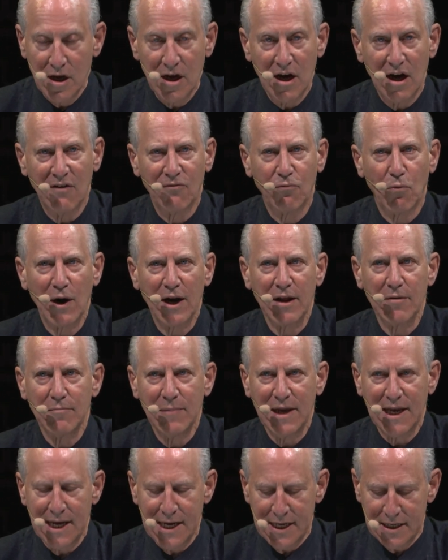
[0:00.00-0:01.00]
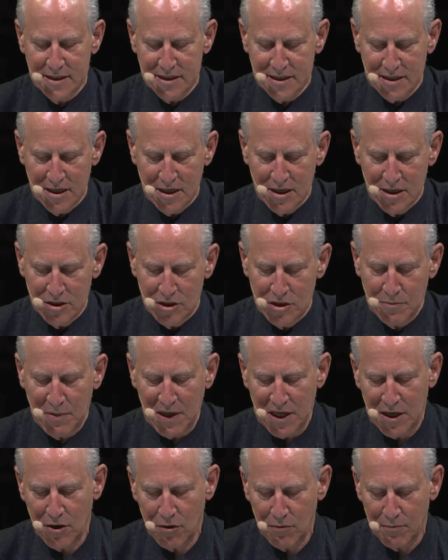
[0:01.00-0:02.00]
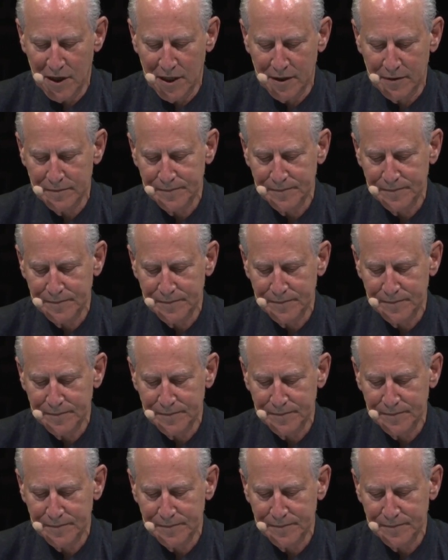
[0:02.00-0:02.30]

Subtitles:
of what it means to be human.